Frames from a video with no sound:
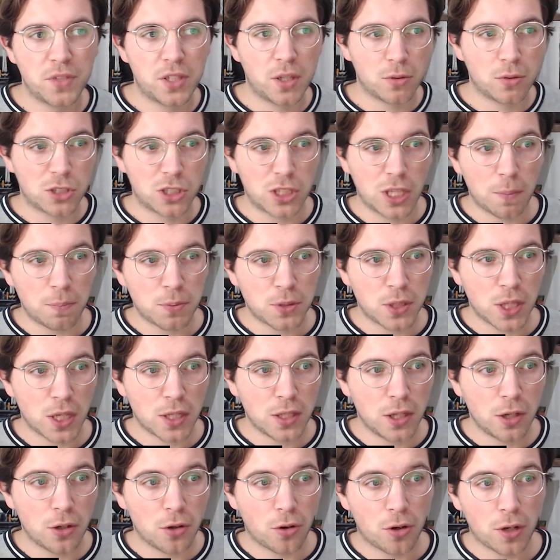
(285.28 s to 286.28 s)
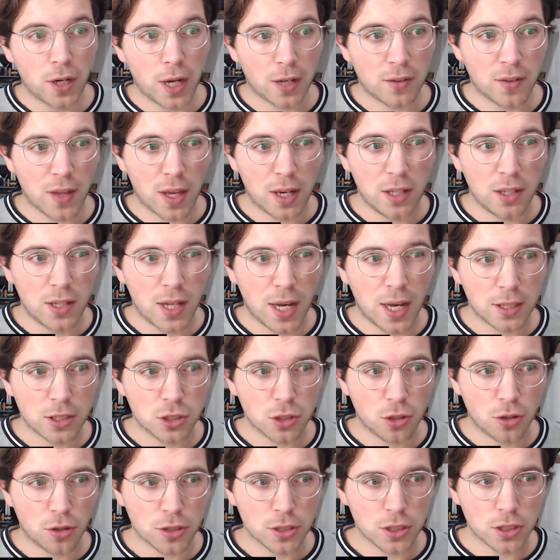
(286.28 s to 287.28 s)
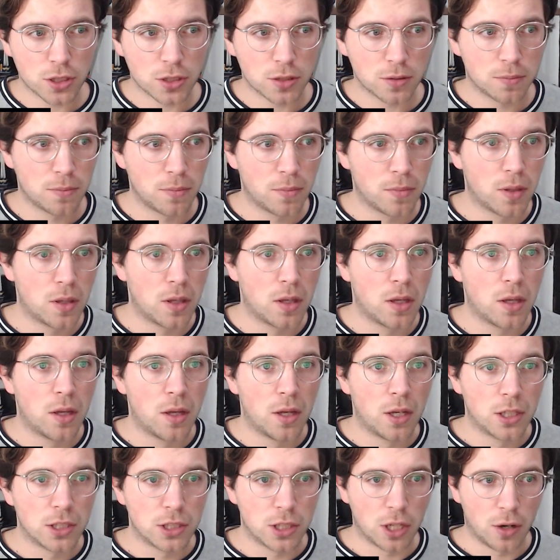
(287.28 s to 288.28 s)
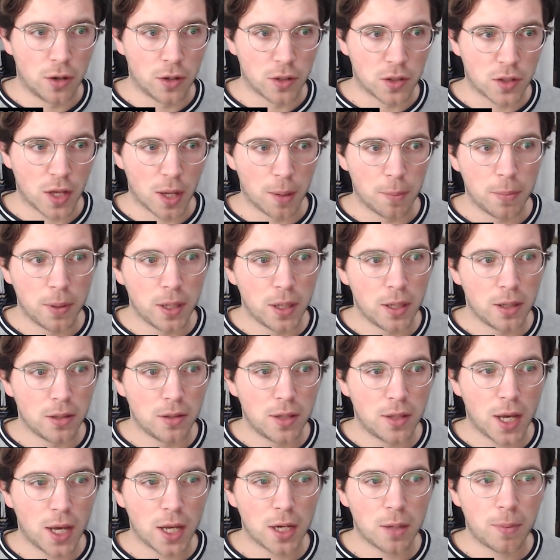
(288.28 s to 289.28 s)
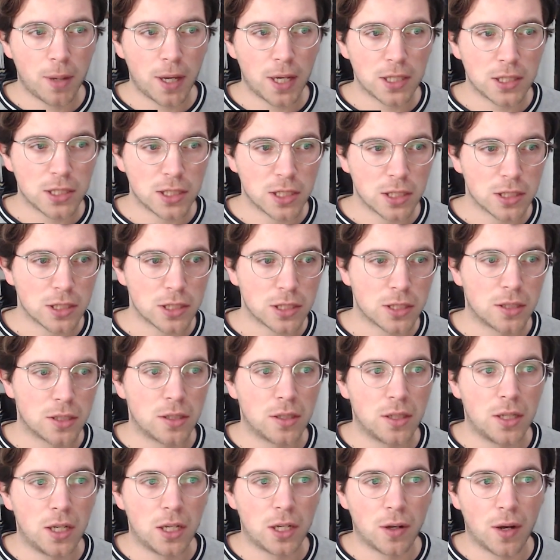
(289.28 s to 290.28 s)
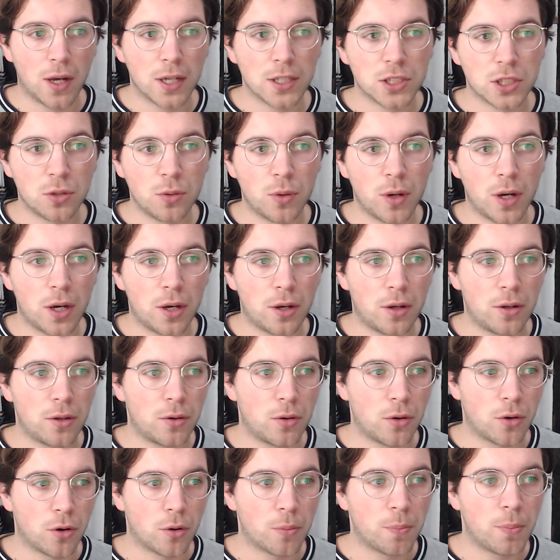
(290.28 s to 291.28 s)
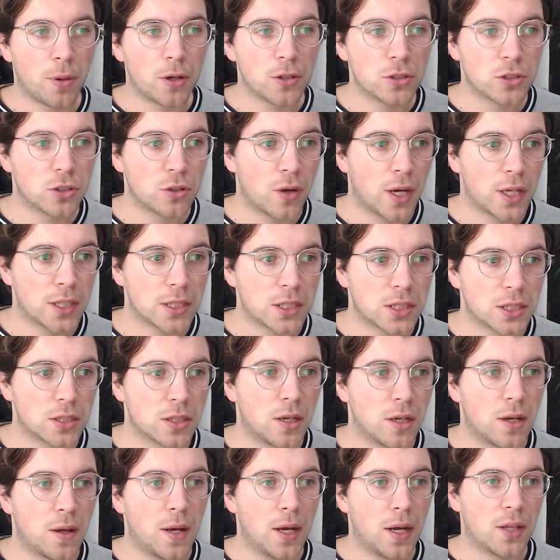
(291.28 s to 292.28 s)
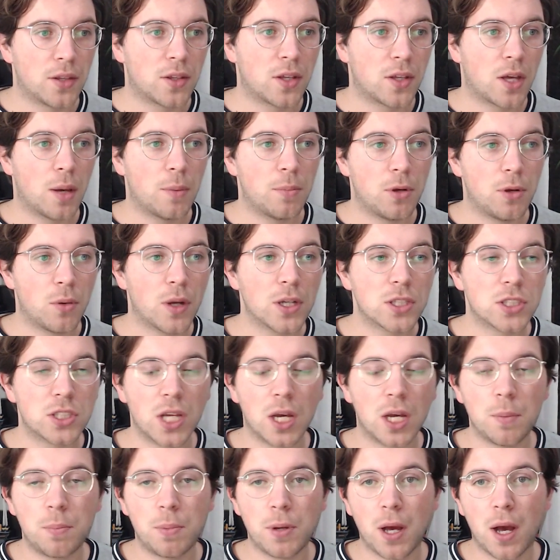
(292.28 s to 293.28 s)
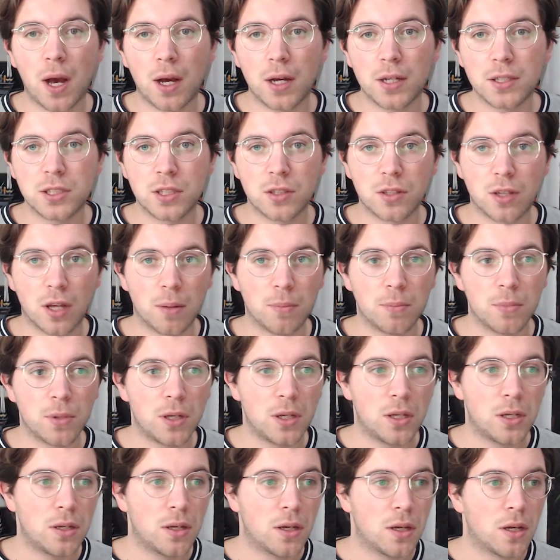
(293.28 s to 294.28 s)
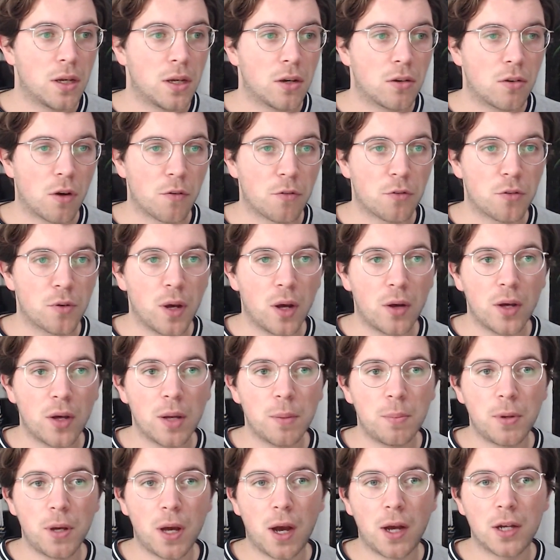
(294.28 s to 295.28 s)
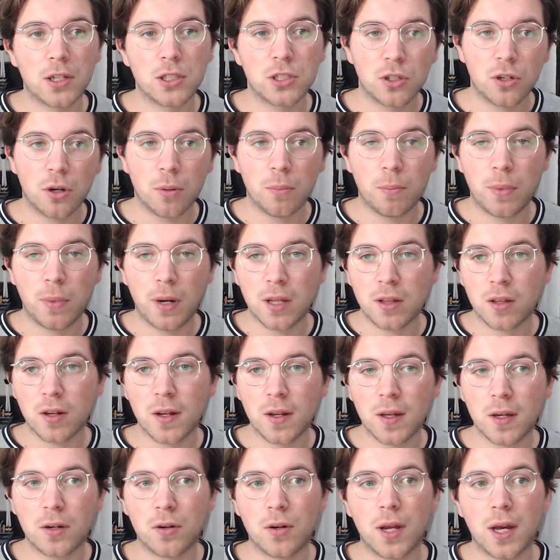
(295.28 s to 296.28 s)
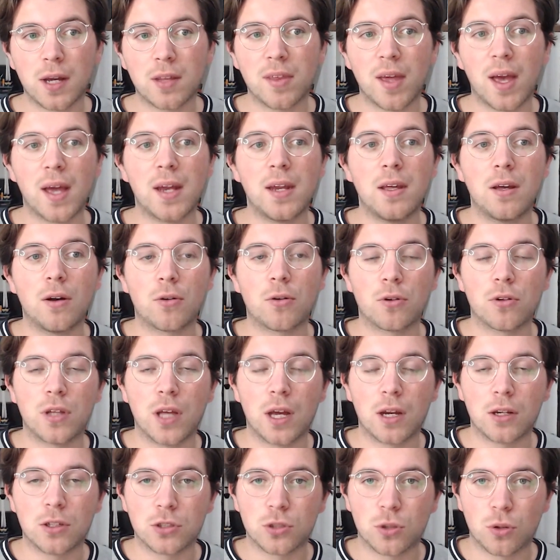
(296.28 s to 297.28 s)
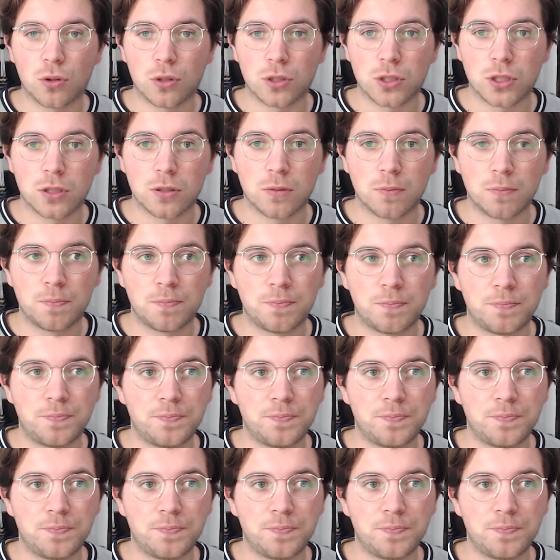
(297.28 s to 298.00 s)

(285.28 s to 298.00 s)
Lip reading: So in StepSen, you can connect any data source. So it can be databases, either SQL or Postgres. It can be REST APIs, it can be GraphQL APIs. You can literally connect any other data source.